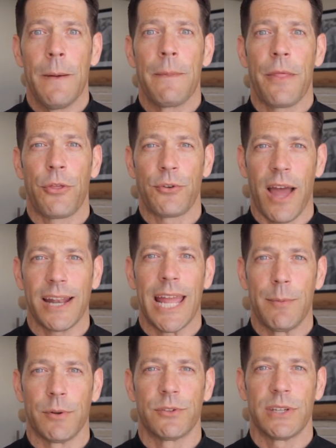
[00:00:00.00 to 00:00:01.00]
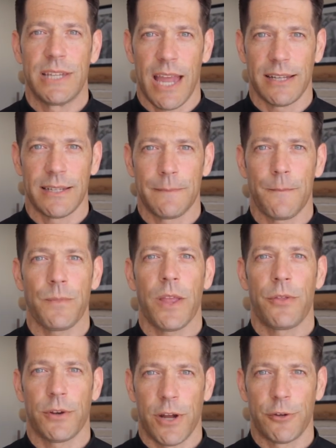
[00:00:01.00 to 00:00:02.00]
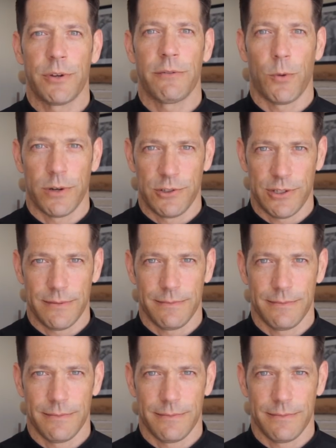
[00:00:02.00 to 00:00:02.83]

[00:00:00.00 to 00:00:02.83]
that they're not able to get in their country of origin.